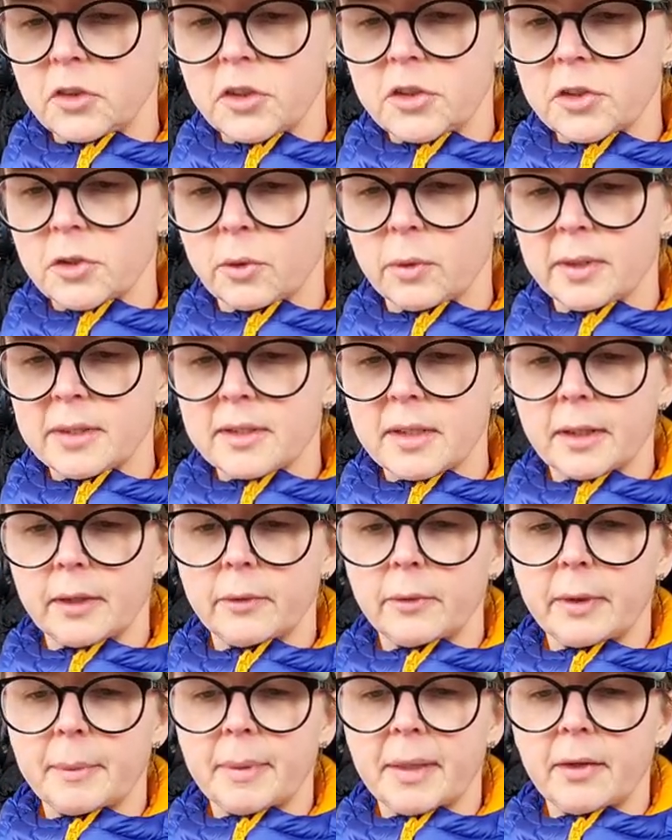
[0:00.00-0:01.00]
She's always
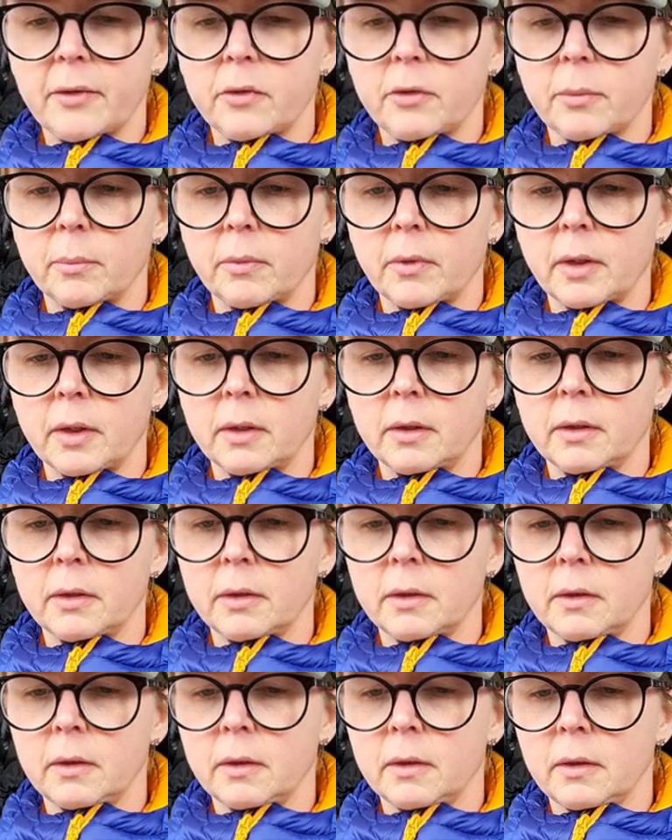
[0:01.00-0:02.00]
angry about something.
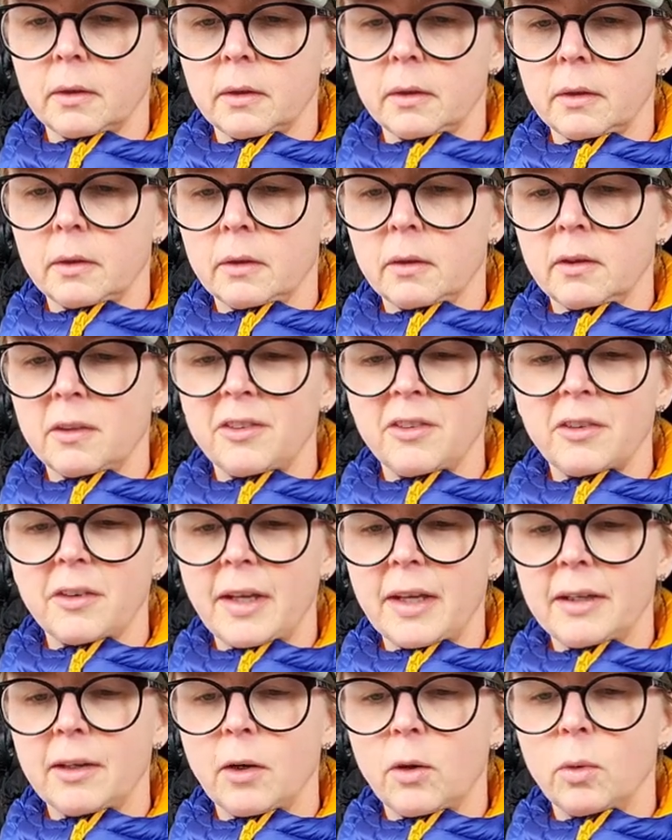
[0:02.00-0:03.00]

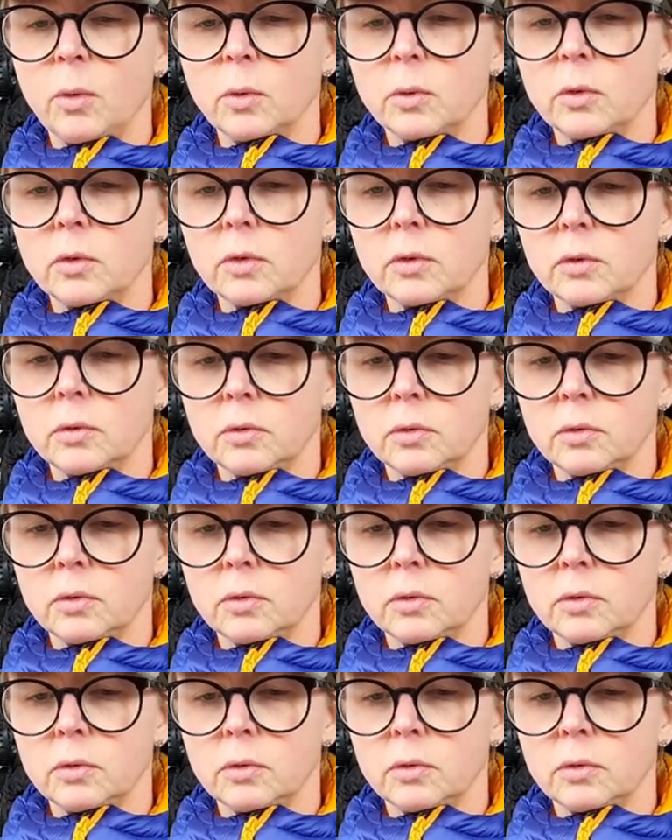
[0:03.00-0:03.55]
Getting old.